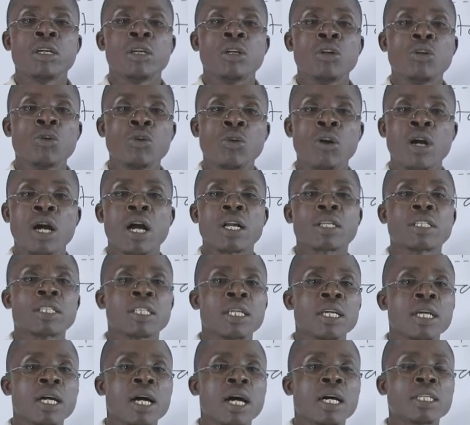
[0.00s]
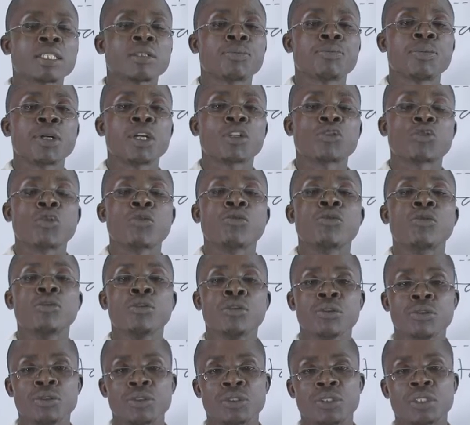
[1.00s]
look at the aspect of
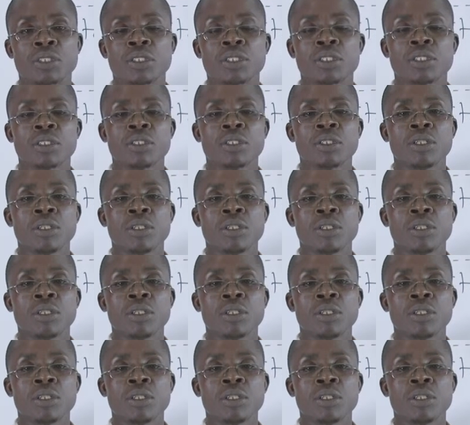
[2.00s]
use.